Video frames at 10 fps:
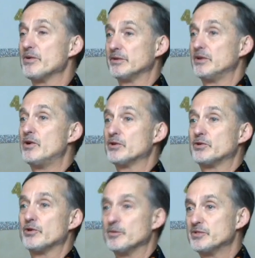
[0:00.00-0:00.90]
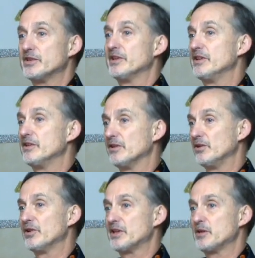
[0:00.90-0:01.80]
of a long-term study to
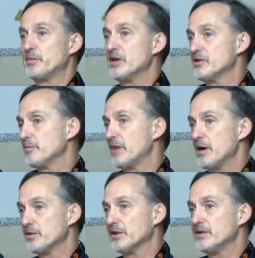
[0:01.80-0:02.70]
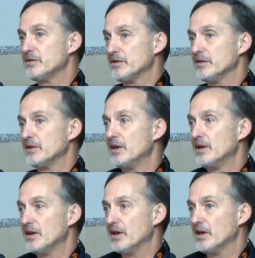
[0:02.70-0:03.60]
look at the patient population
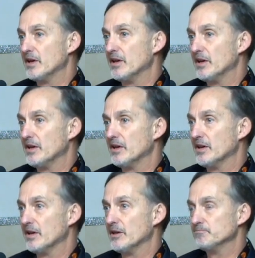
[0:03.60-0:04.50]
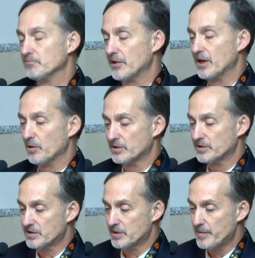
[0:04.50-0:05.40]
in a
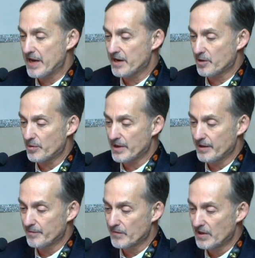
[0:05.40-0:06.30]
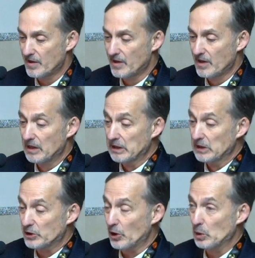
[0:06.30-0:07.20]
systematic way.
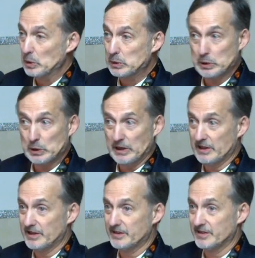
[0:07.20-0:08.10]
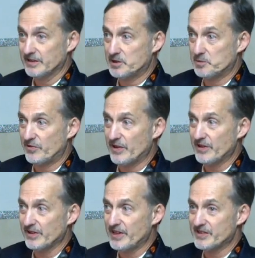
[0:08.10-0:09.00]
So this
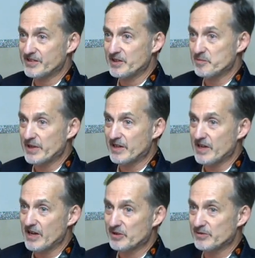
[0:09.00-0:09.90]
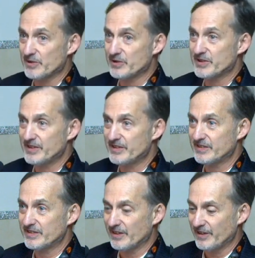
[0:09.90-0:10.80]
field has seen many controversies,
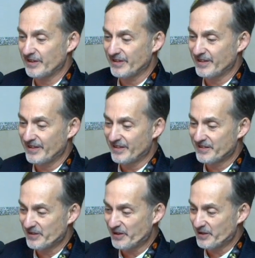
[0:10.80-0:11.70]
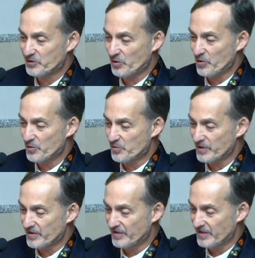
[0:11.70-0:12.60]
as I showed
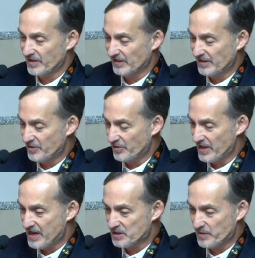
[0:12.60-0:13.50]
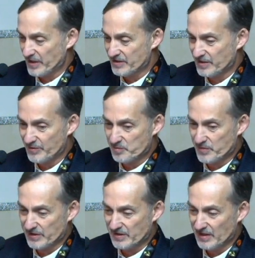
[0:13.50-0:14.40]
with the legal aspects of it,
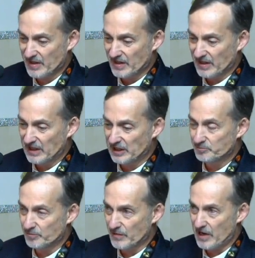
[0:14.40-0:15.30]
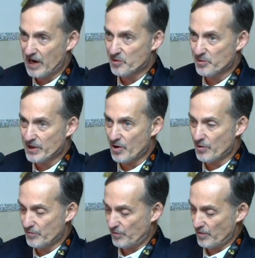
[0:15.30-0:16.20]
but how do we go
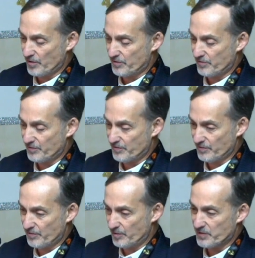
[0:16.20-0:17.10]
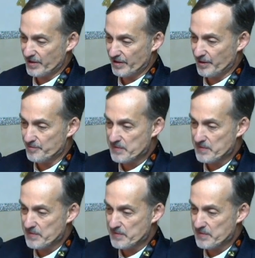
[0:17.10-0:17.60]
forth from here?